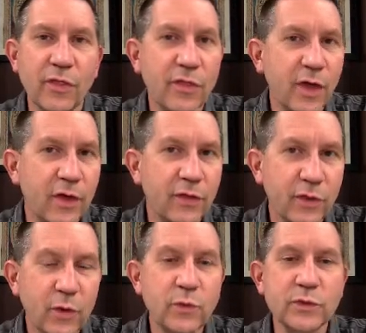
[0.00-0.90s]

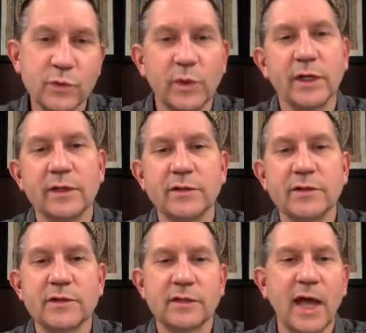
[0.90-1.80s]
those
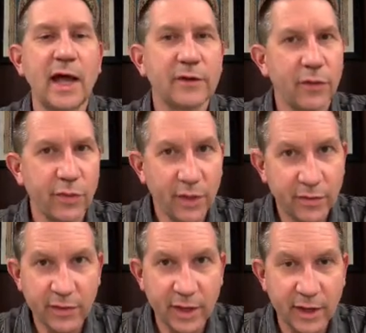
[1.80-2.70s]
ones, not
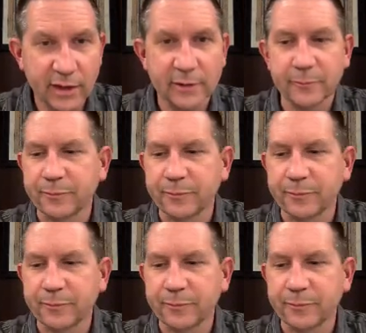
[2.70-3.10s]
the they.